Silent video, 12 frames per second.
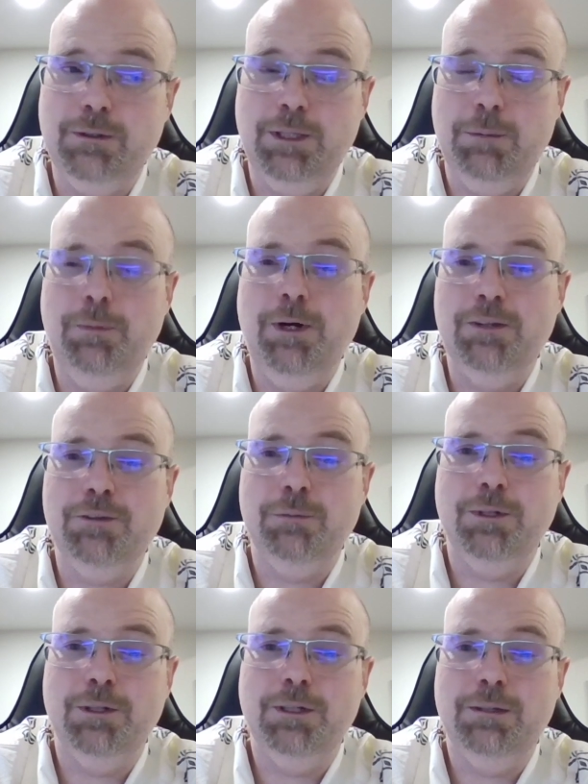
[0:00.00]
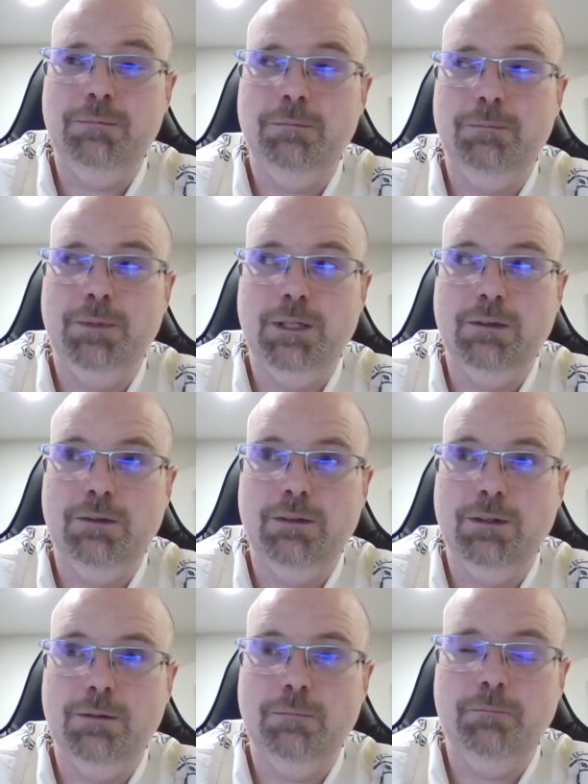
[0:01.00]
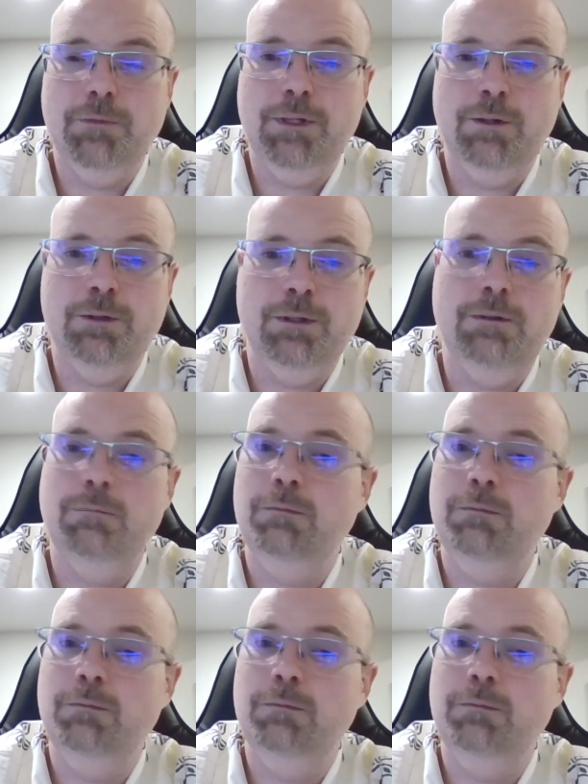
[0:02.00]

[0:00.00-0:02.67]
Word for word: impossibility but um, you know the